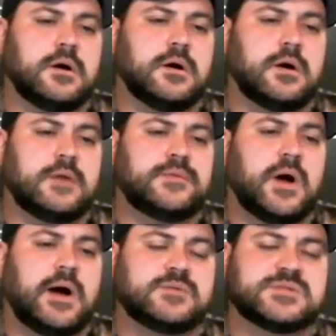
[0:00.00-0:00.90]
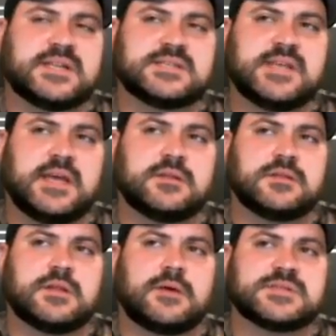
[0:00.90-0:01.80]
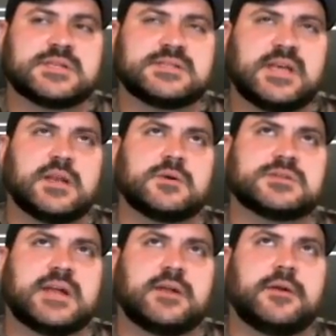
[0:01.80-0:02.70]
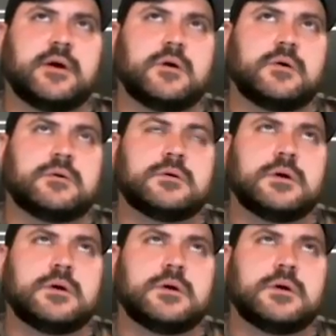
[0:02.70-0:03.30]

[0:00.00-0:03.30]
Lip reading: No, I was going to say, Lewis, I don't know.